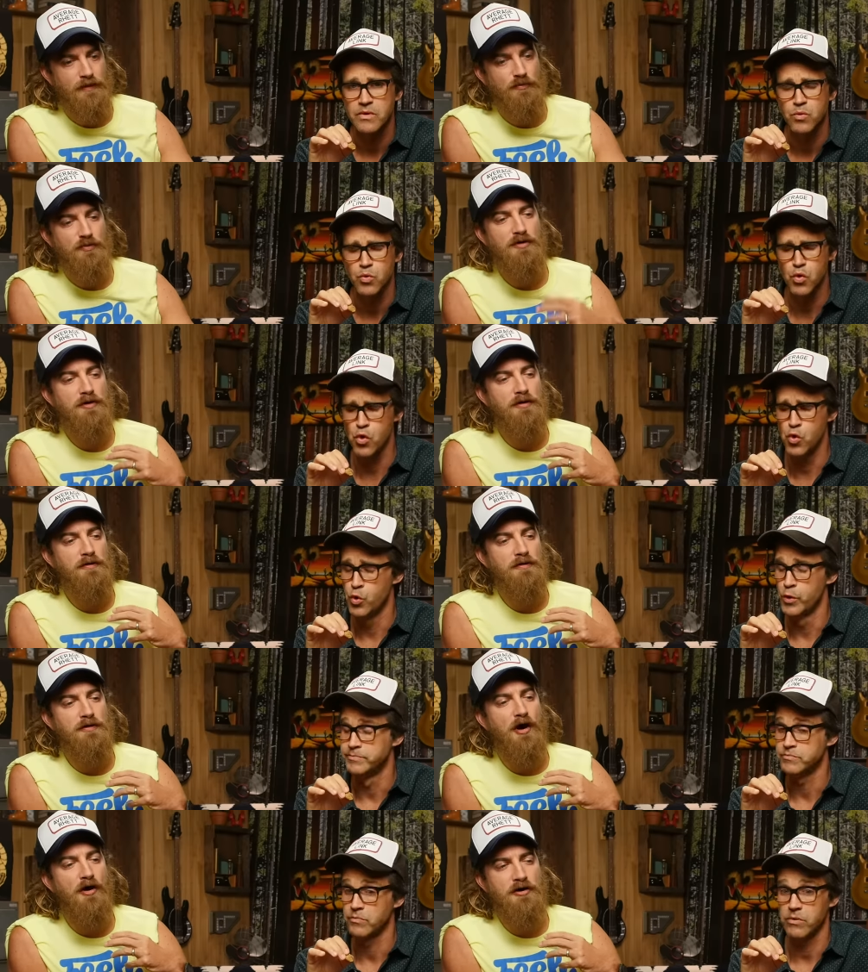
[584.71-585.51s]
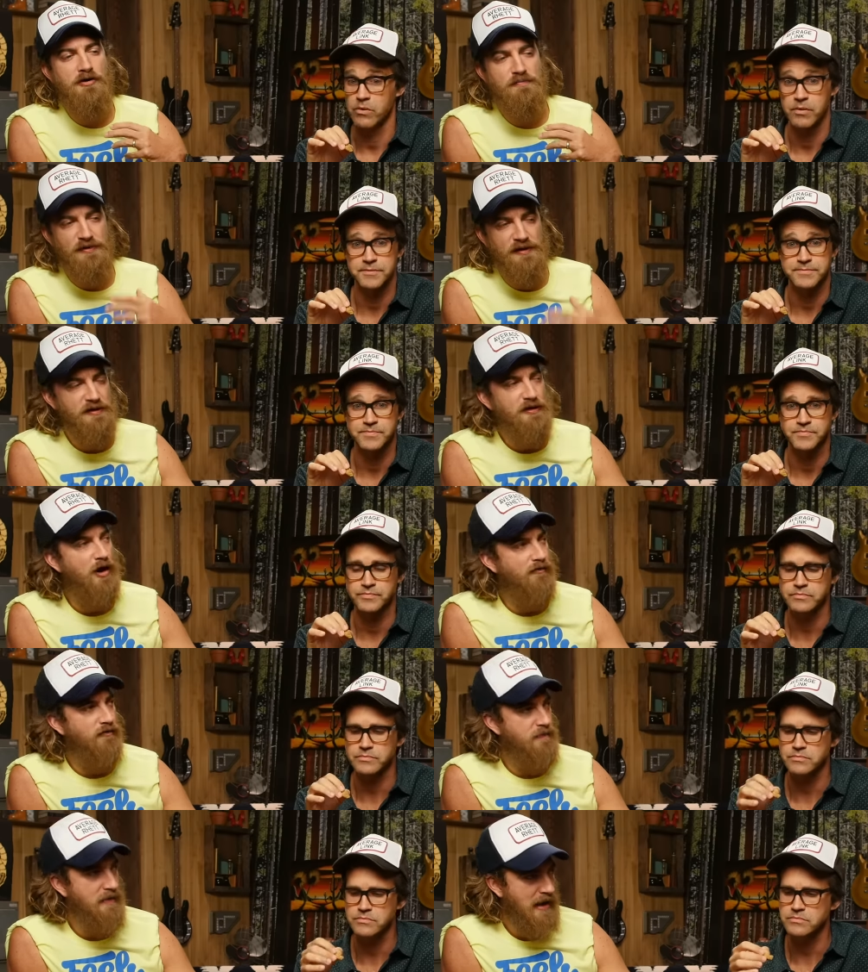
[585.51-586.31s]
Speaker 1: will completely
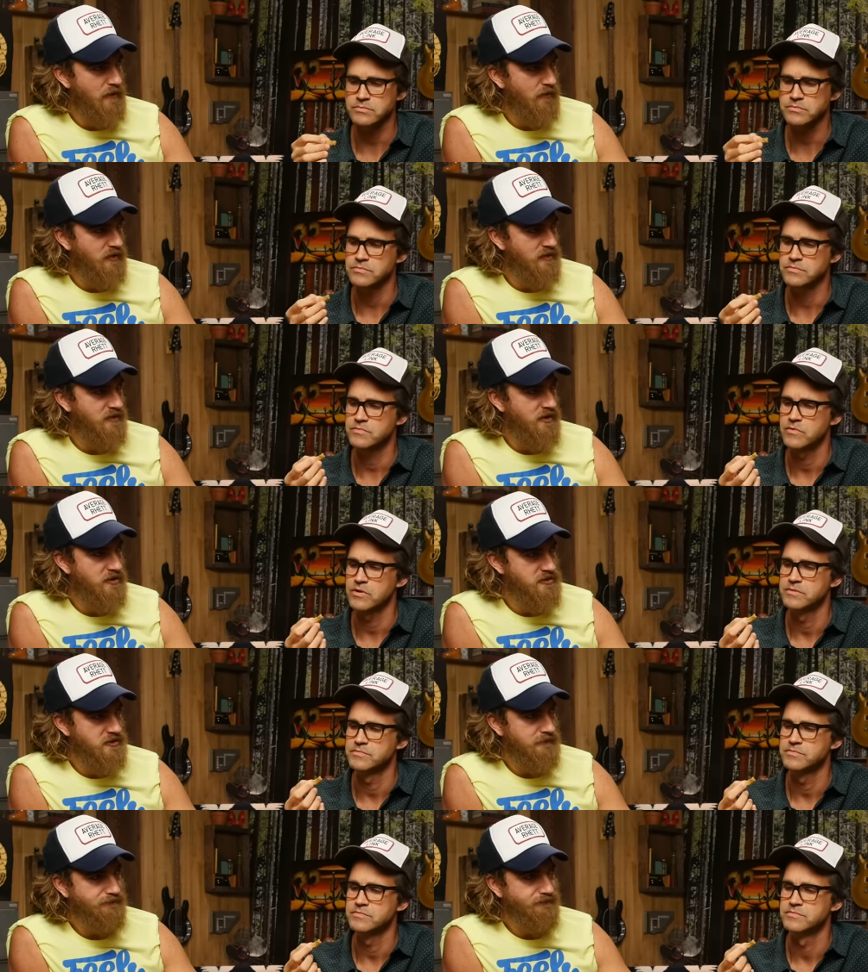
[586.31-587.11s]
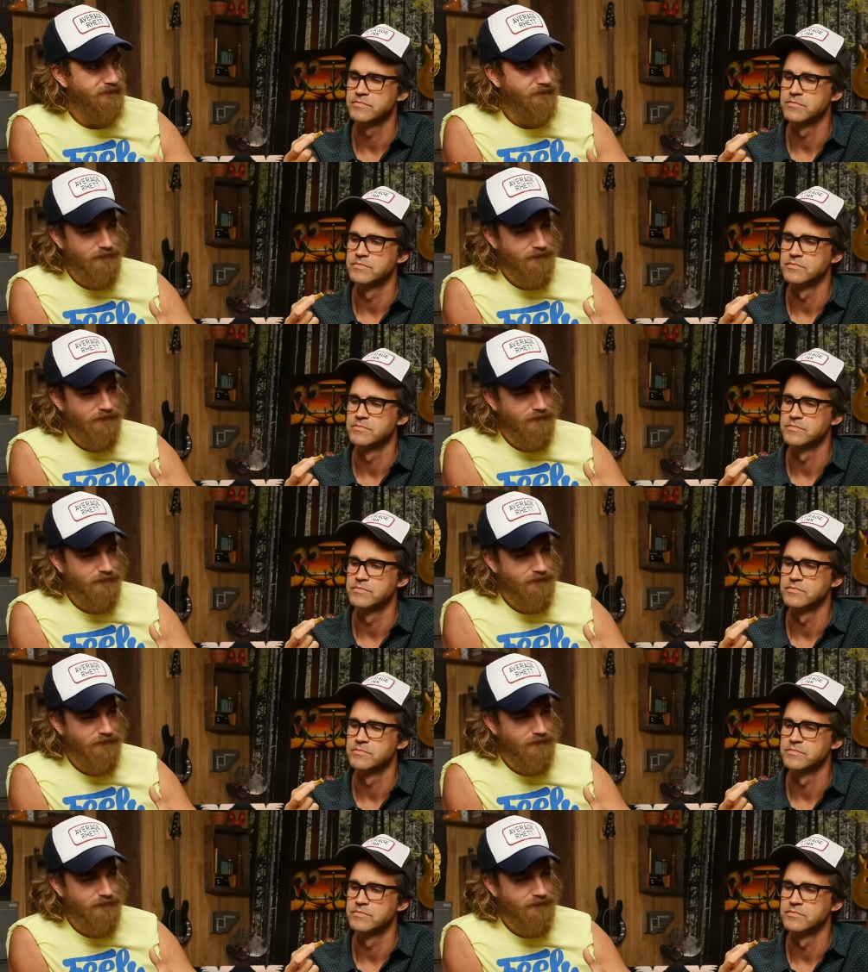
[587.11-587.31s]
overpower a dish.